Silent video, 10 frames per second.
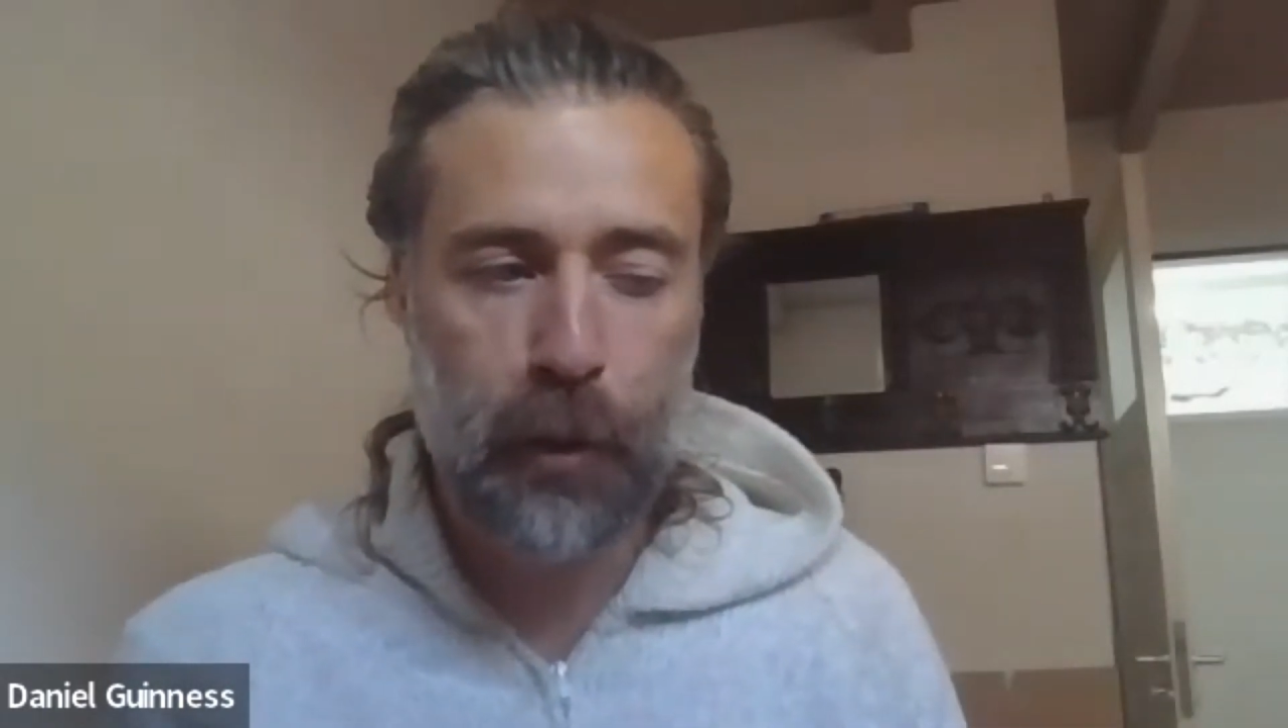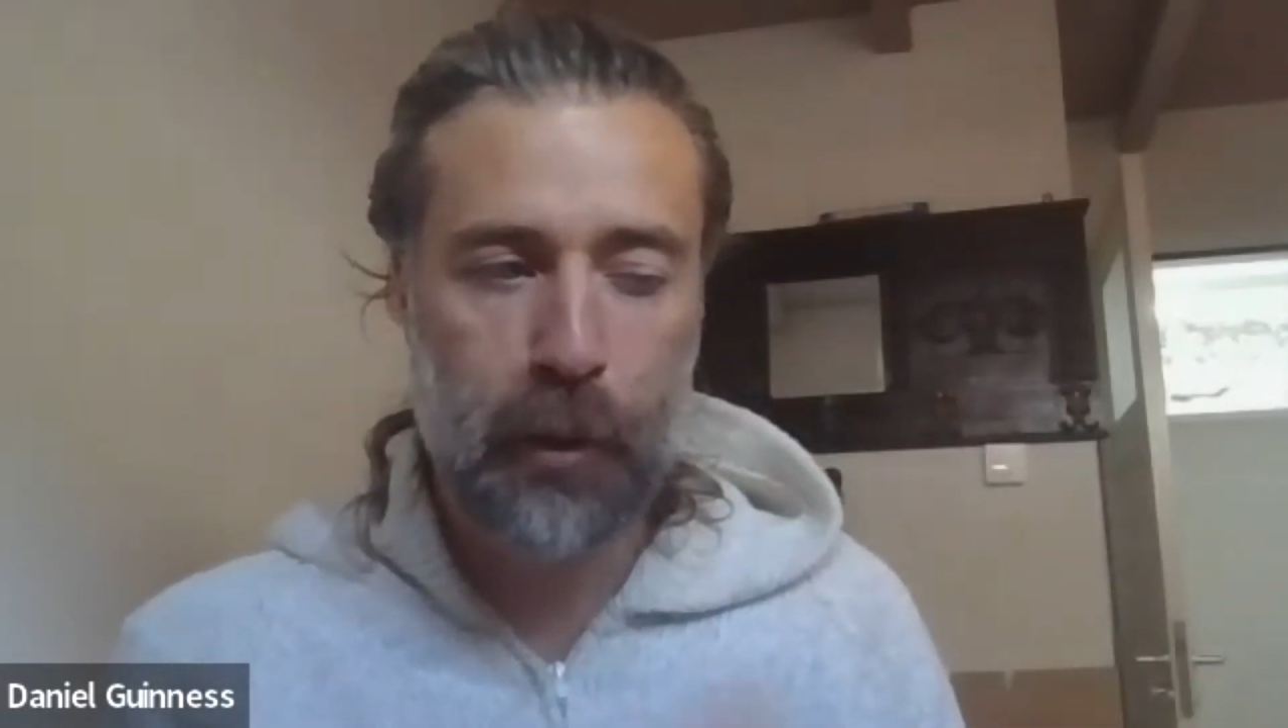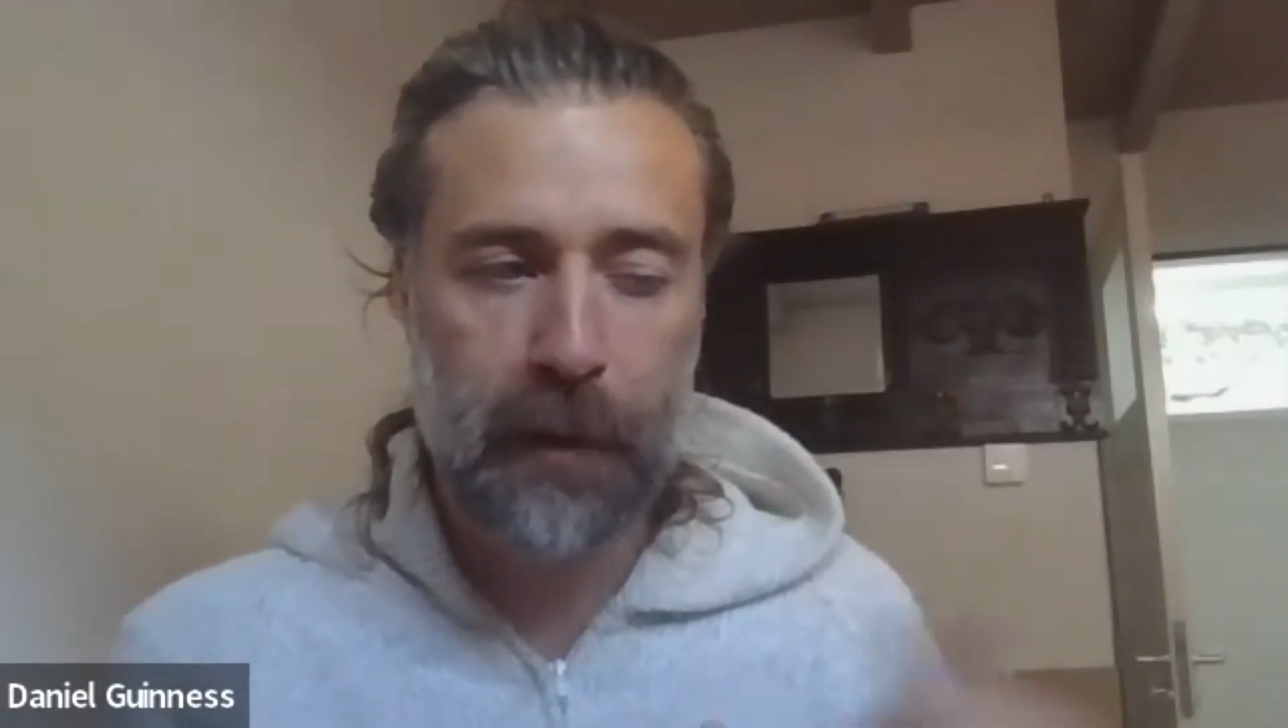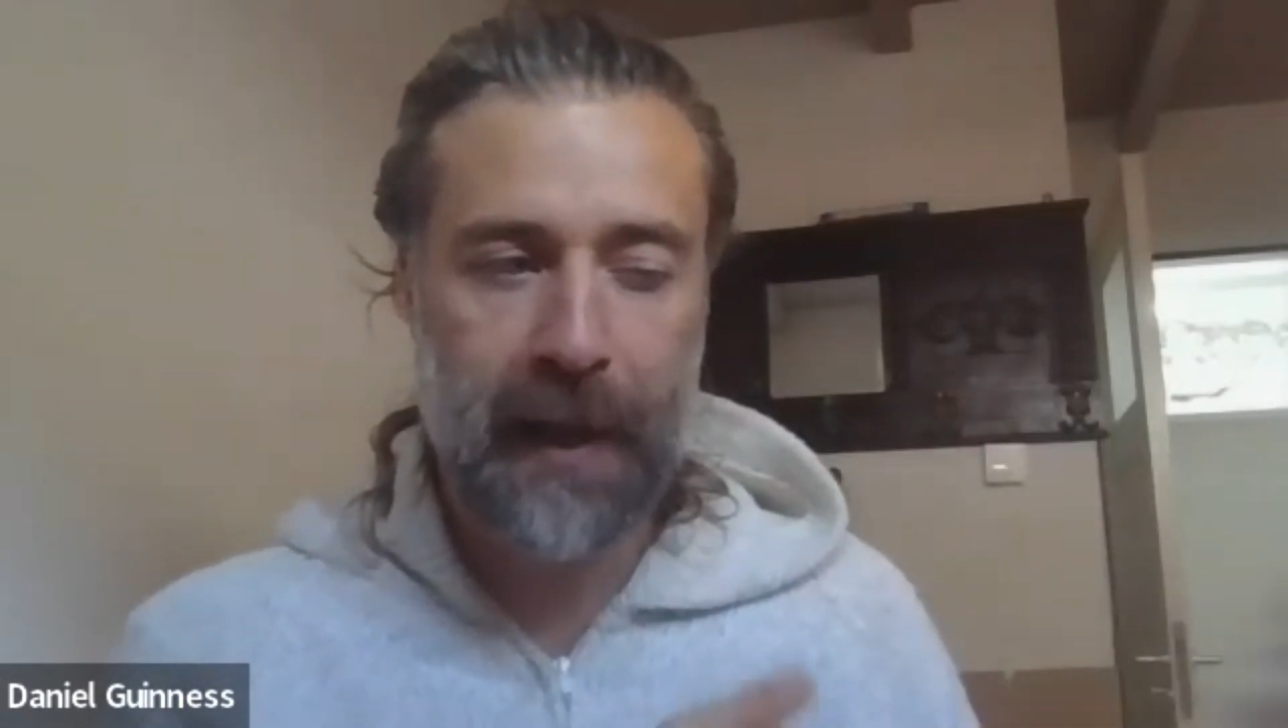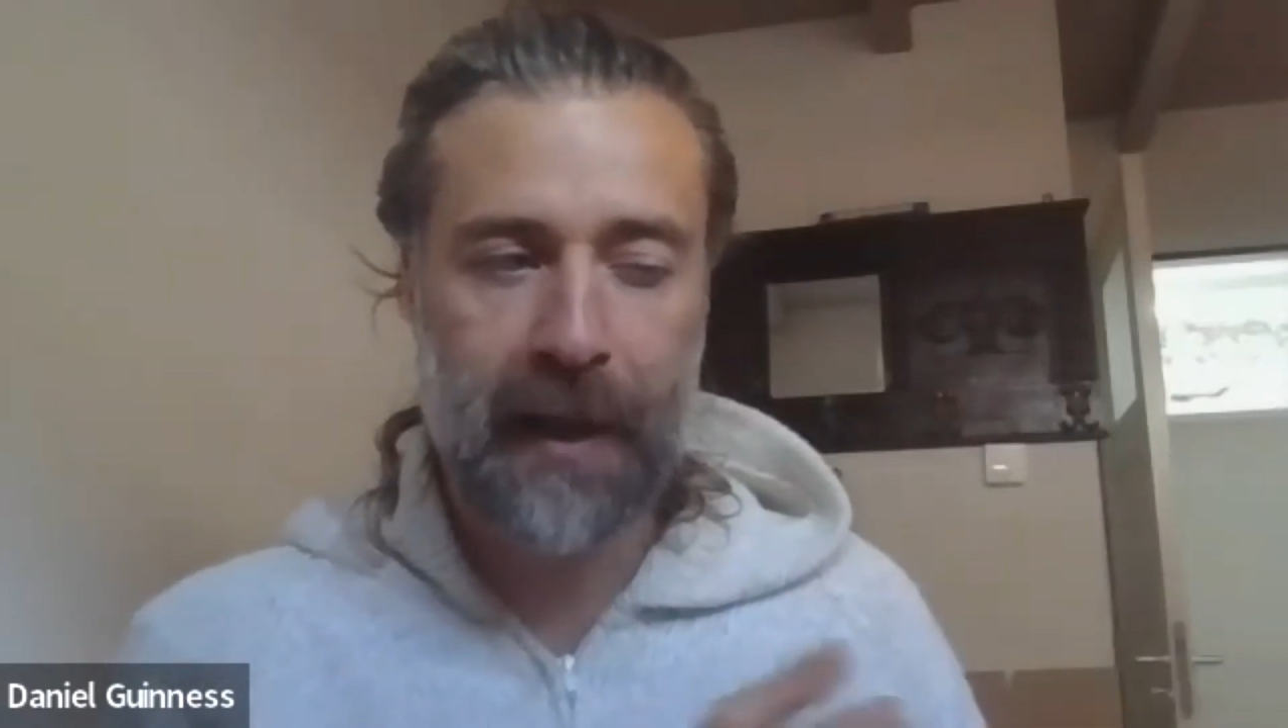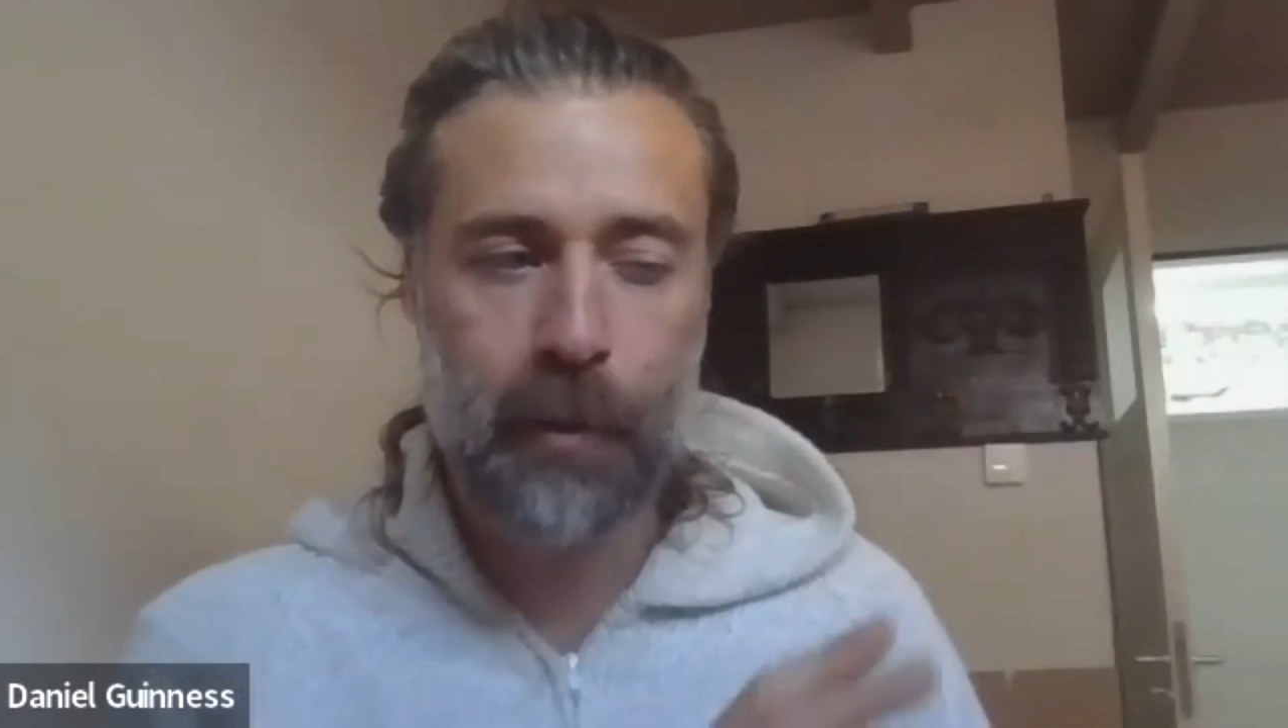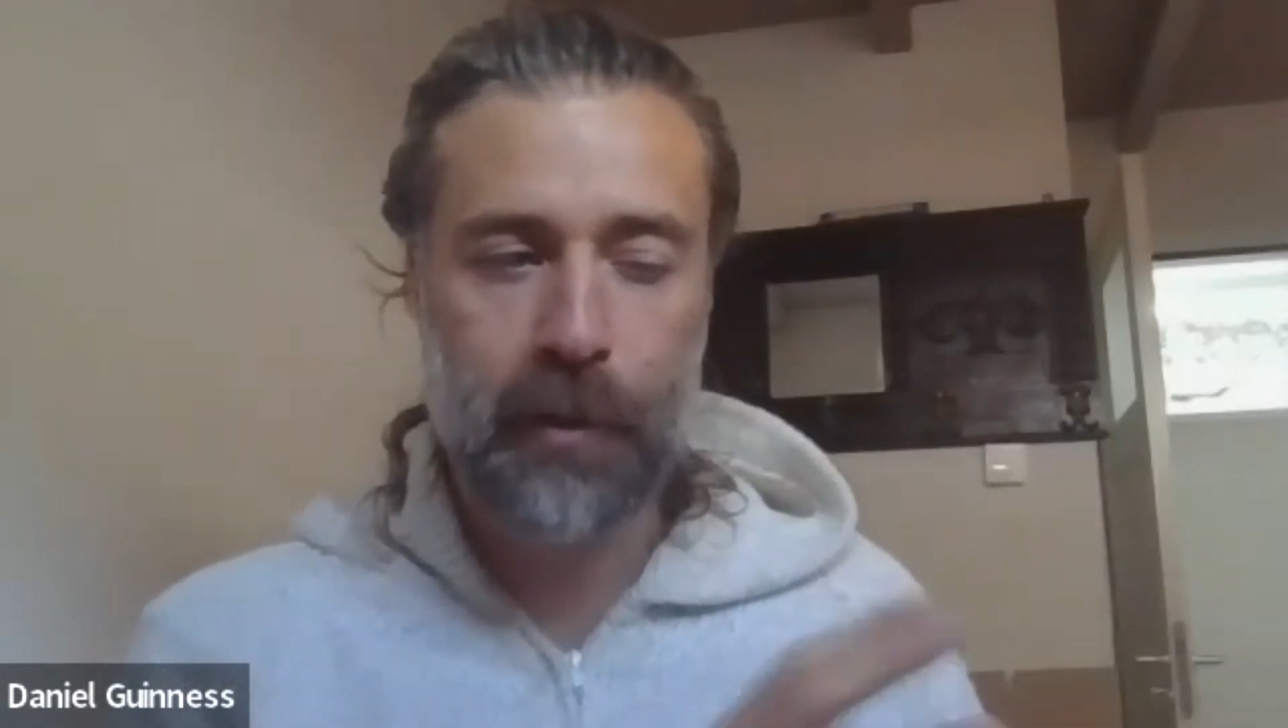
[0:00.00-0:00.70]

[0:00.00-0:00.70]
not getting